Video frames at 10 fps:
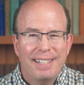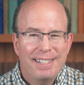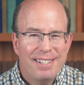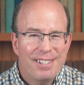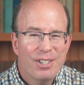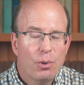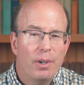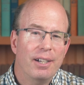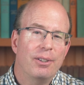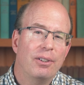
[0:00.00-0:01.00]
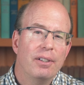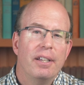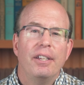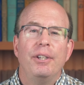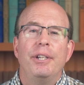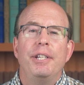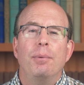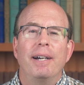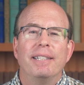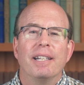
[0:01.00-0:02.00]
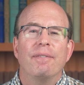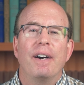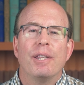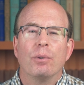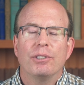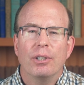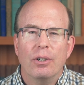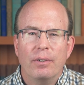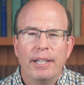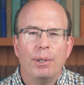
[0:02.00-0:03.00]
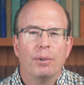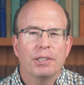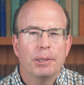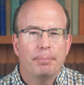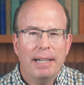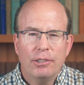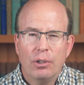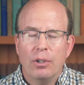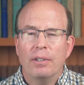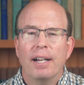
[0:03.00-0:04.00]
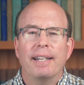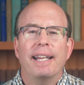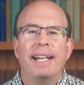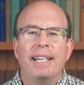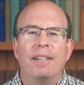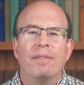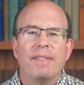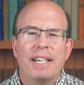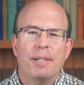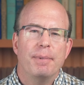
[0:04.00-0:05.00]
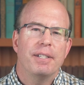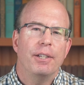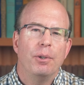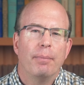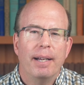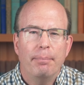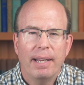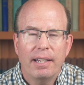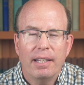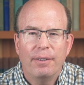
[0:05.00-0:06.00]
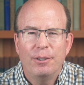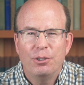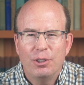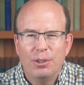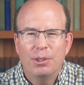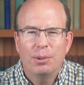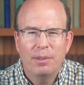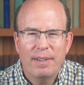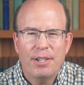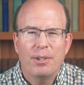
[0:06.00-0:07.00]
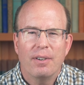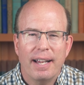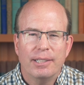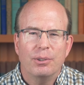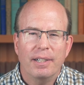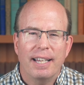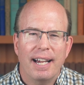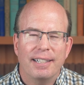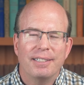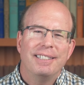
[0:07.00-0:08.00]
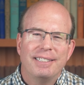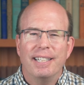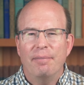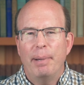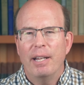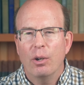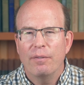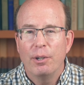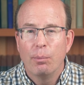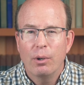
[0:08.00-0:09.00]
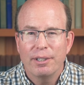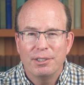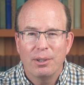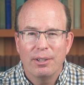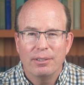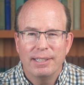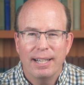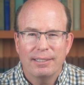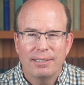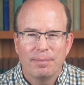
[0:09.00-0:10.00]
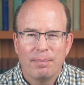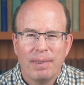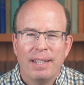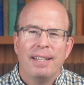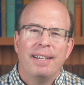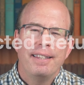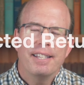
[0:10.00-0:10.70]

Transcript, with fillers: and this is critical, you need to identify the return that you expect to earn on any investments that you might make if you choose to invest your extra cash instead of paying off your mortgage or other debts. The